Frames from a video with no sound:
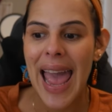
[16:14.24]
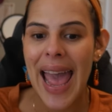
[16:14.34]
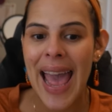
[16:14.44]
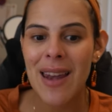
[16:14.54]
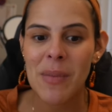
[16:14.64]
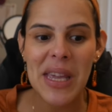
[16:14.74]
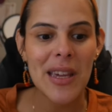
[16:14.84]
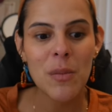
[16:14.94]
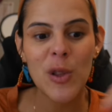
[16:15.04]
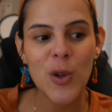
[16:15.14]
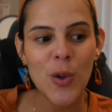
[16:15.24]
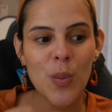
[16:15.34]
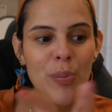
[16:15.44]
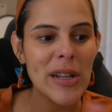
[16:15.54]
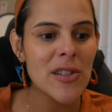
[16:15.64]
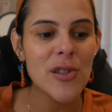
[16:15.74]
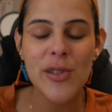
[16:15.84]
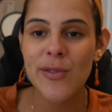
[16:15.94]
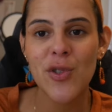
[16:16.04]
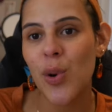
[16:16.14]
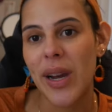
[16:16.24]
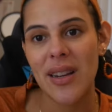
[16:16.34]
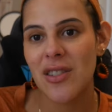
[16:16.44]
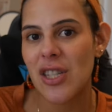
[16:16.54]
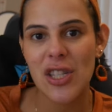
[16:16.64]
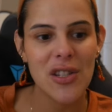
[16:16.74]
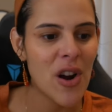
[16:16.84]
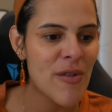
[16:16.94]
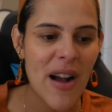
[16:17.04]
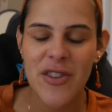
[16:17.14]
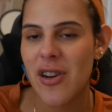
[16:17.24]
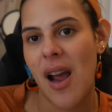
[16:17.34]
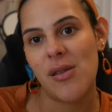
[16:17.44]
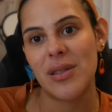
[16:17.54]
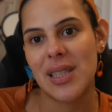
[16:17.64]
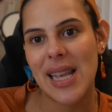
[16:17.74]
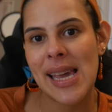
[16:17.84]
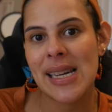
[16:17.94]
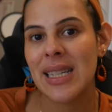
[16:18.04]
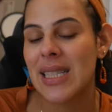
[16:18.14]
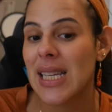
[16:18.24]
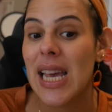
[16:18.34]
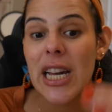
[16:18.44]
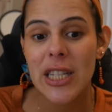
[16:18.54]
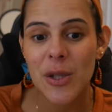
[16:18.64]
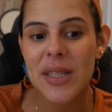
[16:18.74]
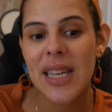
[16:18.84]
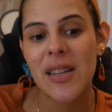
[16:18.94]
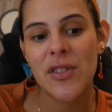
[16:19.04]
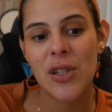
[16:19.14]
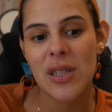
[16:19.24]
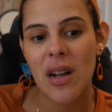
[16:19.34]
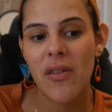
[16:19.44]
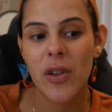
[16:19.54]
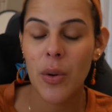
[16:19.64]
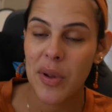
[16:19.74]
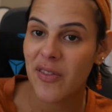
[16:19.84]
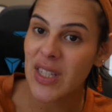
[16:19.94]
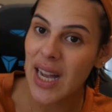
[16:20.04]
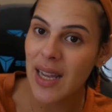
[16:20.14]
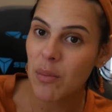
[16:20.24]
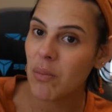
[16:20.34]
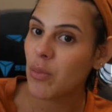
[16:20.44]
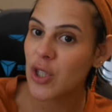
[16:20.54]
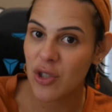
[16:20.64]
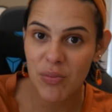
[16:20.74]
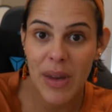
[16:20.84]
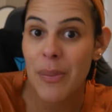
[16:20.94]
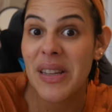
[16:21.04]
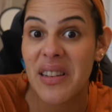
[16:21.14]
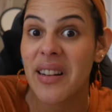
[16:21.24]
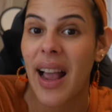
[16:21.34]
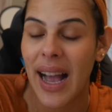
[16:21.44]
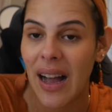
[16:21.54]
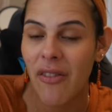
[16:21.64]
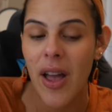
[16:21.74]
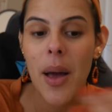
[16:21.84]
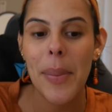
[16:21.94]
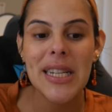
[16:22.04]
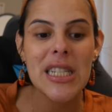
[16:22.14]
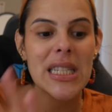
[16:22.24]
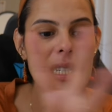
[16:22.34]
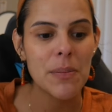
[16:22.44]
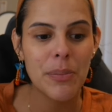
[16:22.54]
and make them little bundles of joy just around your house. And you saved yourself a little bit of time, which you maybe didn't have, by just